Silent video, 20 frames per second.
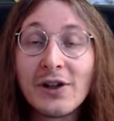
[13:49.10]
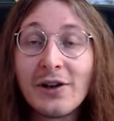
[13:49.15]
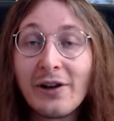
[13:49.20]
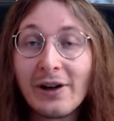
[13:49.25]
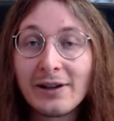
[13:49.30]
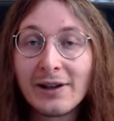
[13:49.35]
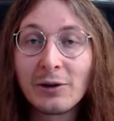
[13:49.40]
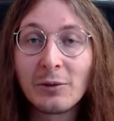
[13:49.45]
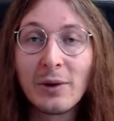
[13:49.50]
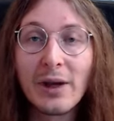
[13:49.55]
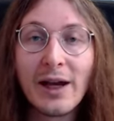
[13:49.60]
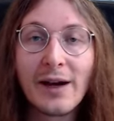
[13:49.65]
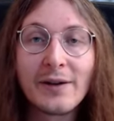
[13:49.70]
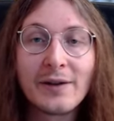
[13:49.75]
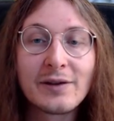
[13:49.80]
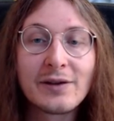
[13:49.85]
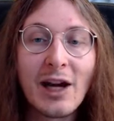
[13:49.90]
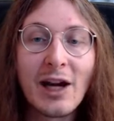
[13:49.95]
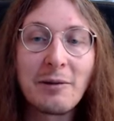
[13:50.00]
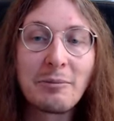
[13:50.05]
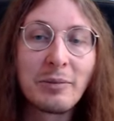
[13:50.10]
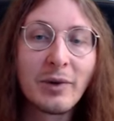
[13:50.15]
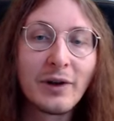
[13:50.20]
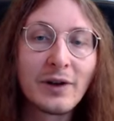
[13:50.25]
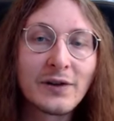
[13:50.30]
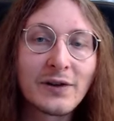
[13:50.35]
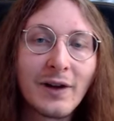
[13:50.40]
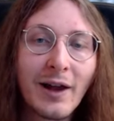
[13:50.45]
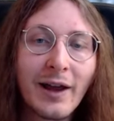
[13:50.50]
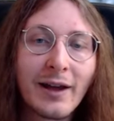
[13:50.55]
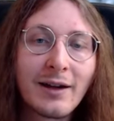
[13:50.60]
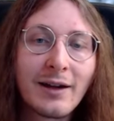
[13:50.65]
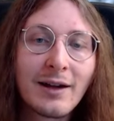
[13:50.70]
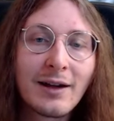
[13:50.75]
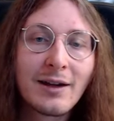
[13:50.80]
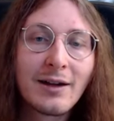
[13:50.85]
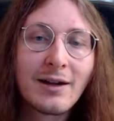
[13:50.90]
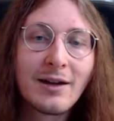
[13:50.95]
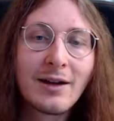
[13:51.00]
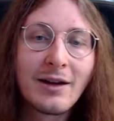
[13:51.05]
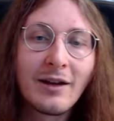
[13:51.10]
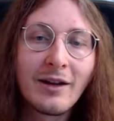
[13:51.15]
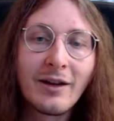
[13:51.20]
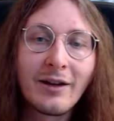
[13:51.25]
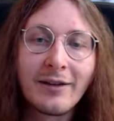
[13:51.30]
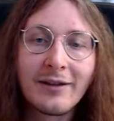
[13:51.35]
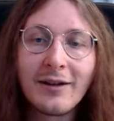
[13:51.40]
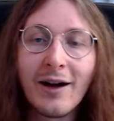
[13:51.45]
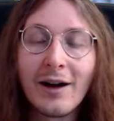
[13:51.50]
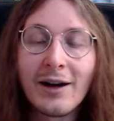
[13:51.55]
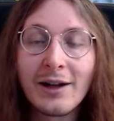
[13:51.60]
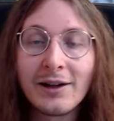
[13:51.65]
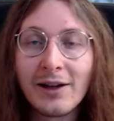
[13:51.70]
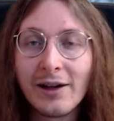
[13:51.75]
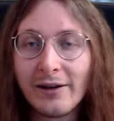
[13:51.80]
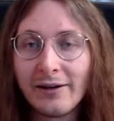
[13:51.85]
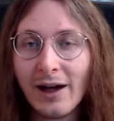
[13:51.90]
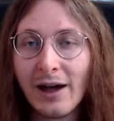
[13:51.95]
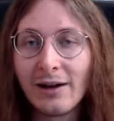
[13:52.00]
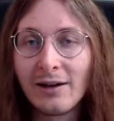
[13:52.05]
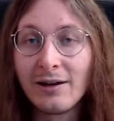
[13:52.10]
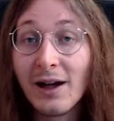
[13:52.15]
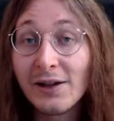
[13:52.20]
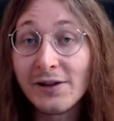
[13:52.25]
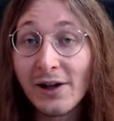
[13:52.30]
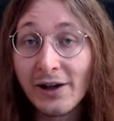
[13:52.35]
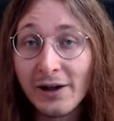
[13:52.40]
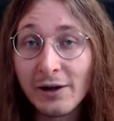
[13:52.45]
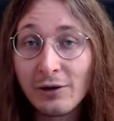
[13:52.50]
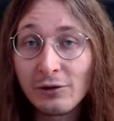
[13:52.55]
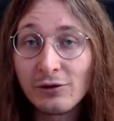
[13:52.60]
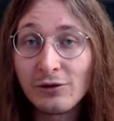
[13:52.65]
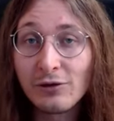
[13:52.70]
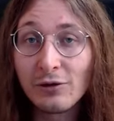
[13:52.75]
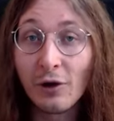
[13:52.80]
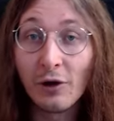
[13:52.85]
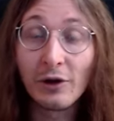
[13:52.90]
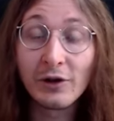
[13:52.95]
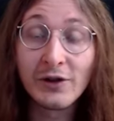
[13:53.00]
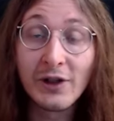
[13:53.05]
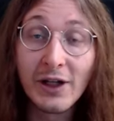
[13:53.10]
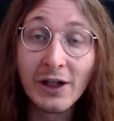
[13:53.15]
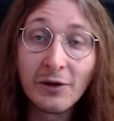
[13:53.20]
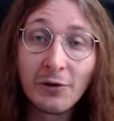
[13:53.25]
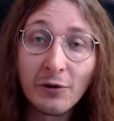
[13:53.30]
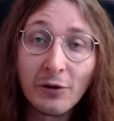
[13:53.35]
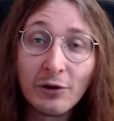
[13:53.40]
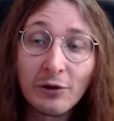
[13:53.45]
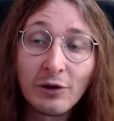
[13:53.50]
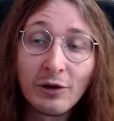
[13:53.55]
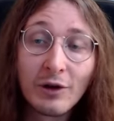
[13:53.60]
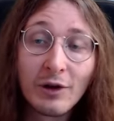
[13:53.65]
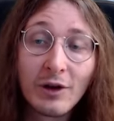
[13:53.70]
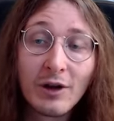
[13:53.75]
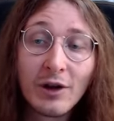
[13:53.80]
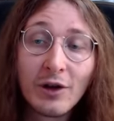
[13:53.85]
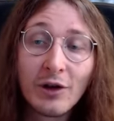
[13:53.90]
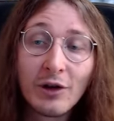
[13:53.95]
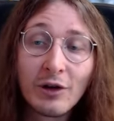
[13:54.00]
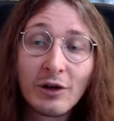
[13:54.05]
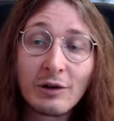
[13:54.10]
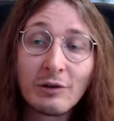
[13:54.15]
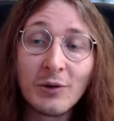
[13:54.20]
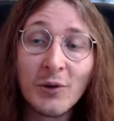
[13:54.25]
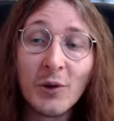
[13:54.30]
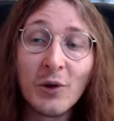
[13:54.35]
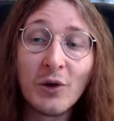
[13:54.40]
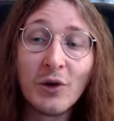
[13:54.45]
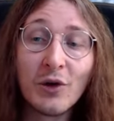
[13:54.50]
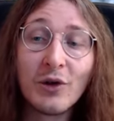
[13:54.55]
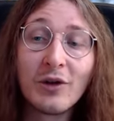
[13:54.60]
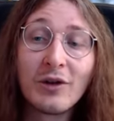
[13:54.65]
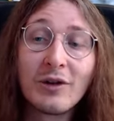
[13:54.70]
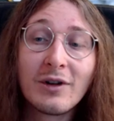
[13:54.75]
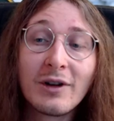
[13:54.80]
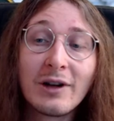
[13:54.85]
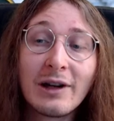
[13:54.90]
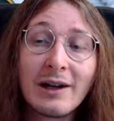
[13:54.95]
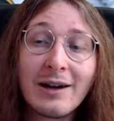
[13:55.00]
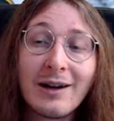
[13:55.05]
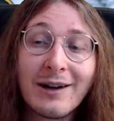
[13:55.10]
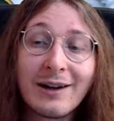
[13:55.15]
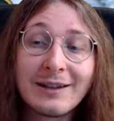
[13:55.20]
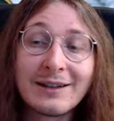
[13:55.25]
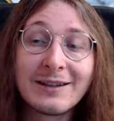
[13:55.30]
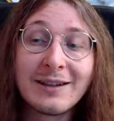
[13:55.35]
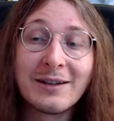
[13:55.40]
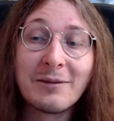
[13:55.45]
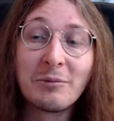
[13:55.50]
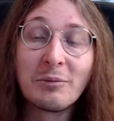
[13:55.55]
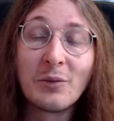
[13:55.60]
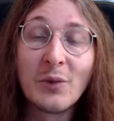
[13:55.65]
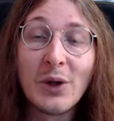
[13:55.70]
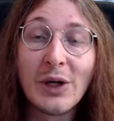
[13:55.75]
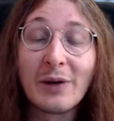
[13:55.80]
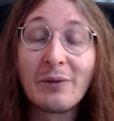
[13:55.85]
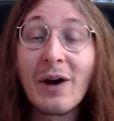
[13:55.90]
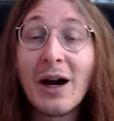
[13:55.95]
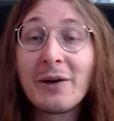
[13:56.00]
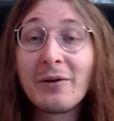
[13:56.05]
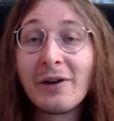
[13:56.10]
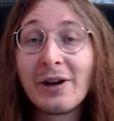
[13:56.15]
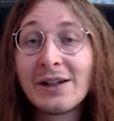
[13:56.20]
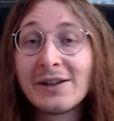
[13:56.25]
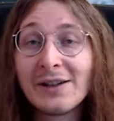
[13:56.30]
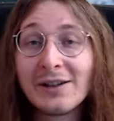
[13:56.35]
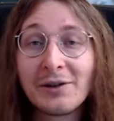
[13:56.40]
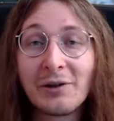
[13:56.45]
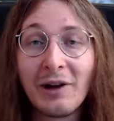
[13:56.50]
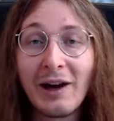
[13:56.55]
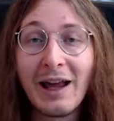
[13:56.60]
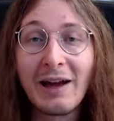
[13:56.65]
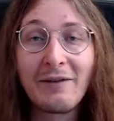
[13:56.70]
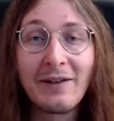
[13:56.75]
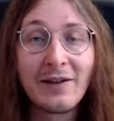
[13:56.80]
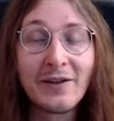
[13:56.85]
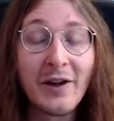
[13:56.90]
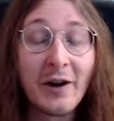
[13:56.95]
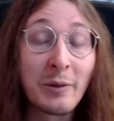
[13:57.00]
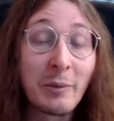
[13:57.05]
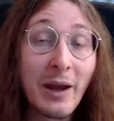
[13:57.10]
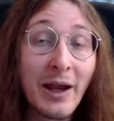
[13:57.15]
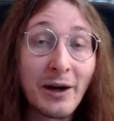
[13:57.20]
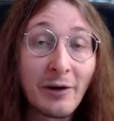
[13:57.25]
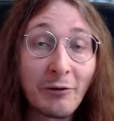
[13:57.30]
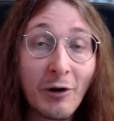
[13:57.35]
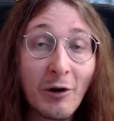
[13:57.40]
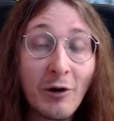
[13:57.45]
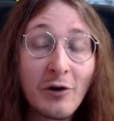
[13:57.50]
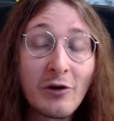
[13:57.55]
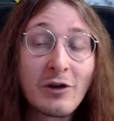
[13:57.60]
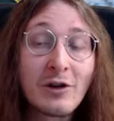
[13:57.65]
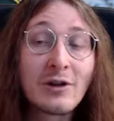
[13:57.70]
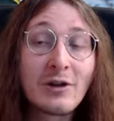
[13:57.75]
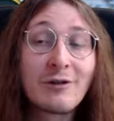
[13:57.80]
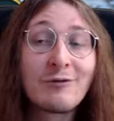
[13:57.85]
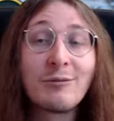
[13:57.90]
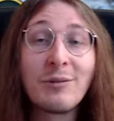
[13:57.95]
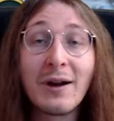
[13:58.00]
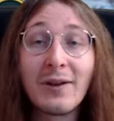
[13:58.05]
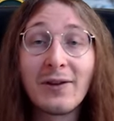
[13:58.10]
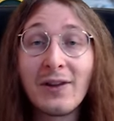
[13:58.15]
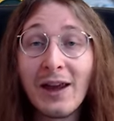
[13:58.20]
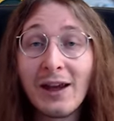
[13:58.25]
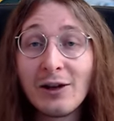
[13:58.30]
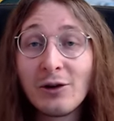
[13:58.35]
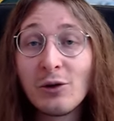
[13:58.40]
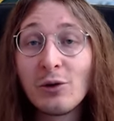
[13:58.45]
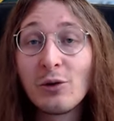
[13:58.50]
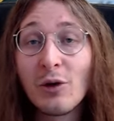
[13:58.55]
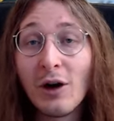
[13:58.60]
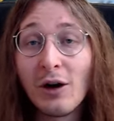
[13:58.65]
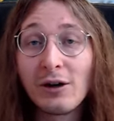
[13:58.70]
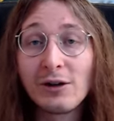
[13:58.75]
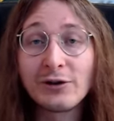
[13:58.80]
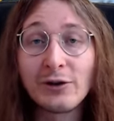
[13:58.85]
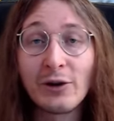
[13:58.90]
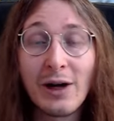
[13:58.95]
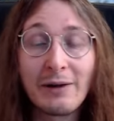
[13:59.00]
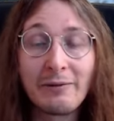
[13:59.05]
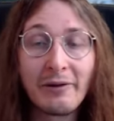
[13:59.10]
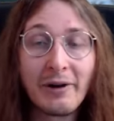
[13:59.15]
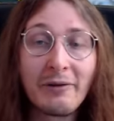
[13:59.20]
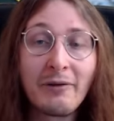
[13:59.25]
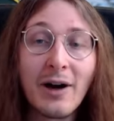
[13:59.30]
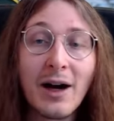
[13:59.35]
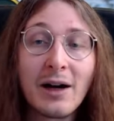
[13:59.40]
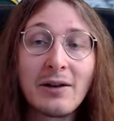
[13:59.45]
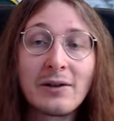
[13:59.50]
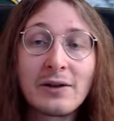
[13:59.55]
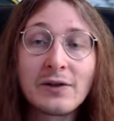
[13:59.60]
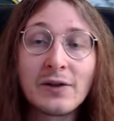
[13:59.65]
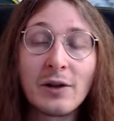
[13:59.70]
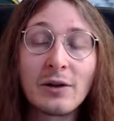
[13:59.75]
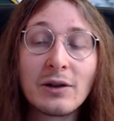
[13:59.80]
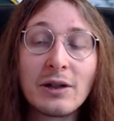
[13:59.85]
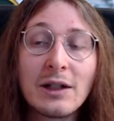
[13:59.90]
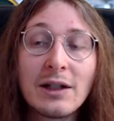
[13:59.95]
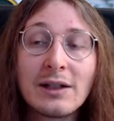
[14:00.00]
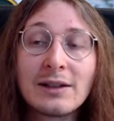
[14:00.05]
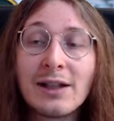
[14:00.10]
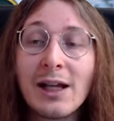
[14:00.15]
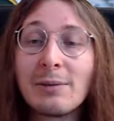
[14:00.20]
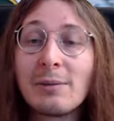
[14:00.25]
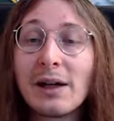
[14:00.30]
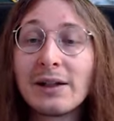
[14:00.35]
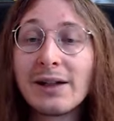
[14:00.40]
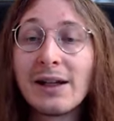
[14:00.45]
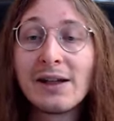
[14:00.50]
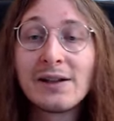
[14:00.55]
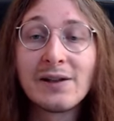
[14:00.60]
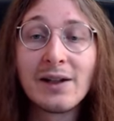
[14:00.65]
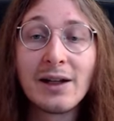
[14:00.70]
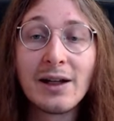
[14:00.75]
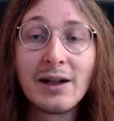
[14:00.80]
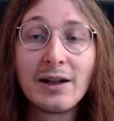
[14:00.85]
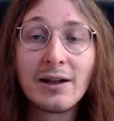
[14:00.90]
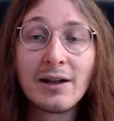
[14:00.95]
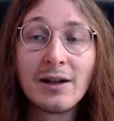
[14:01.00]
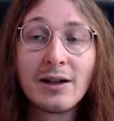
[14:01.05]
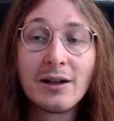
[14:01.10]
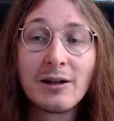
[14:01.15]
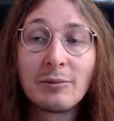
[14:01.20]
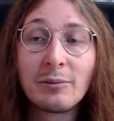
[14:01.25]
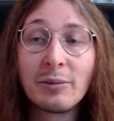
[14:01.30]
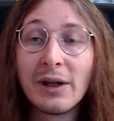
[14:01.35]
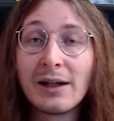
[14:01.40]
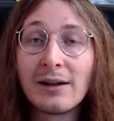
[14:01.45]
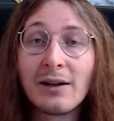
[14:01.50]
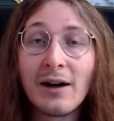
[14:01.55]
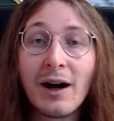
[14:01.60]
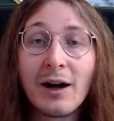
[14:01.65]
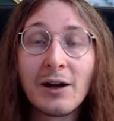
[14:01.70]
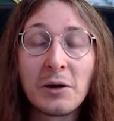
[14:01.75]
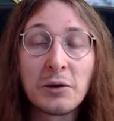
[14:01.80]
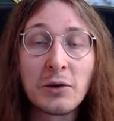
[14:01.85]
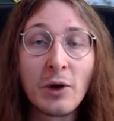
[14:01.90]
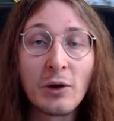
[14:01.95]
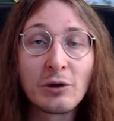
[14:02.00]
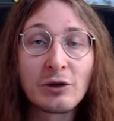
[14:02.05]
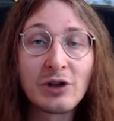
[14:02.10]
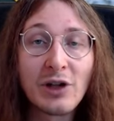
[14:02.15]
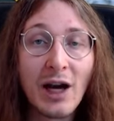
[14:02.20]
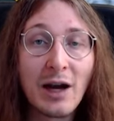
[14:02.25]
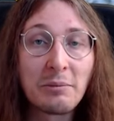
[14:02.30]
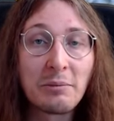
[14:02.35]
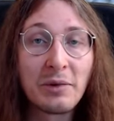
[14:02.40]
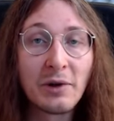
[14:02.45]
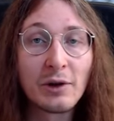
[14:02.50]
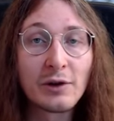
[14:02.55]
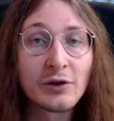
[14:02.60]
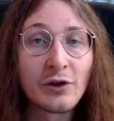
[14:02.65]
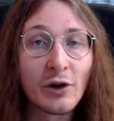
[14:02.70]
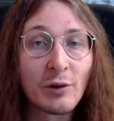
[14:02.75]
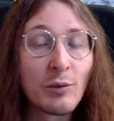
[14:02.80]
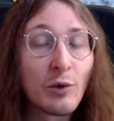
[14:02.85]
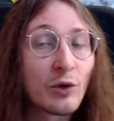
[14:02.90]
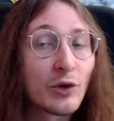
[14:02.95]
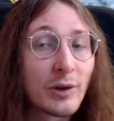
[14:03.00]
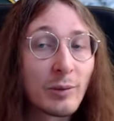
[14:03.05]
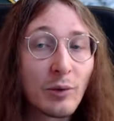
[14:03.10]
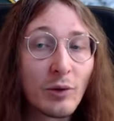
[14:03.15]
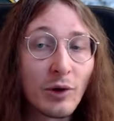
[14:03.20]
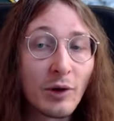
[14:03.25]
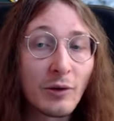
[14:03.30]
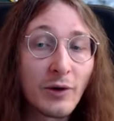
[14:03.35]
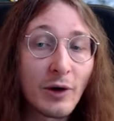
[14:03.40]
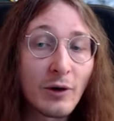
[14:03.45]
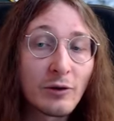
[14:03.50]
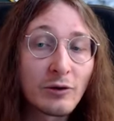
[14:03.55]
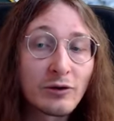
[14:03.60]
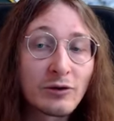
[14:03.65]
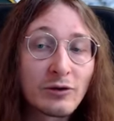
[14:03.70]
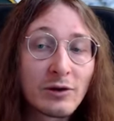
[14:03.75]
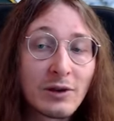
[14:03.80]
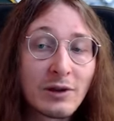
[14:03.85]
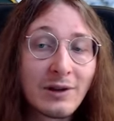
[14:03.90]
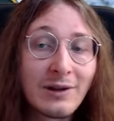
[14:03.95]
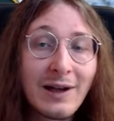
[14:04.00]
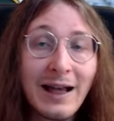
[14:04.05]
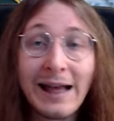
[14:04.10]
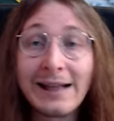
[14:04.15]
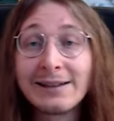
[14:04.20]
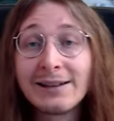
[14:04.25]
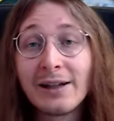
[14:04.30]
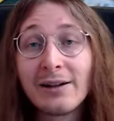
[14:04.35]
that we have champions like Galathir and Lasarius or Siegfund, who reviver isn't really even their main role, but they do also have revive, so they might easily pick all of those champions or multiple of those, and then